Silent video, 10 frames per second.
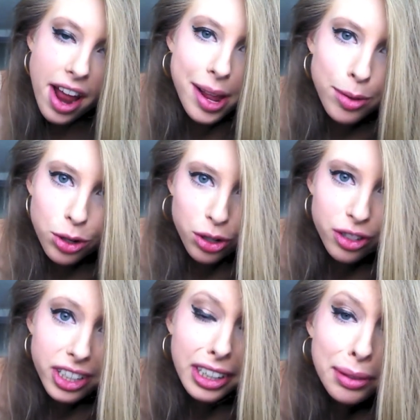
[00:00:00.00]
my name is
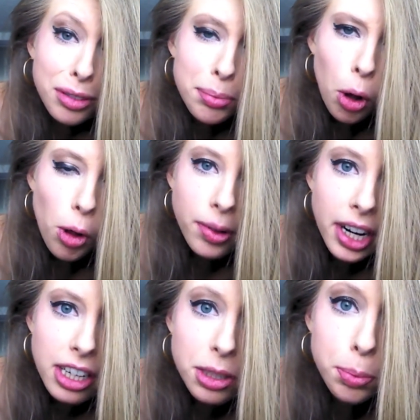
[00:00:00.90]
Christina from Paul
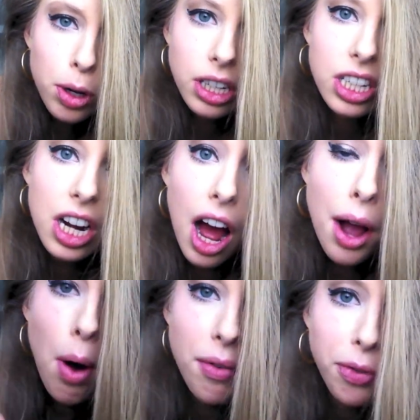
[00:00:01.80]
Banana's Books and I
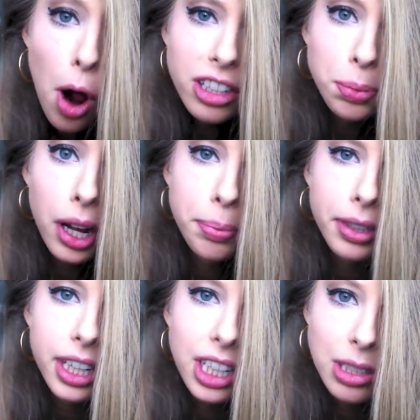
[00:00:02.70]
want Frostbite,
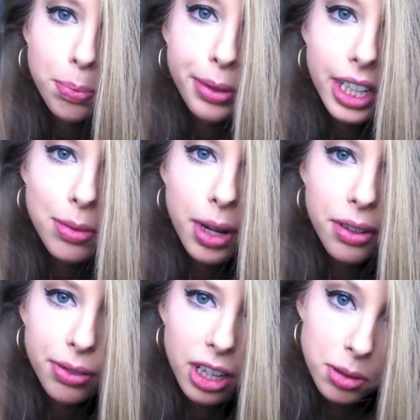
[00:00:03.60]
please. Please make
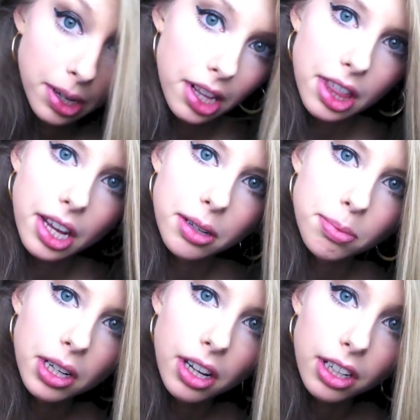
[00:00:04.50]
Frostbite a thing
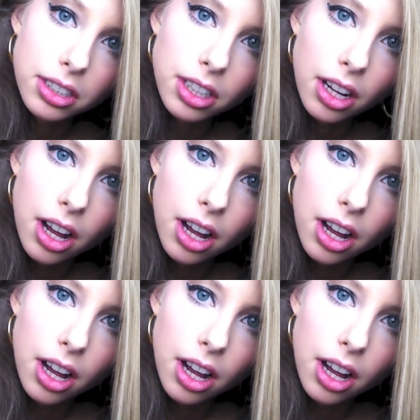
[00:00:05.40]
because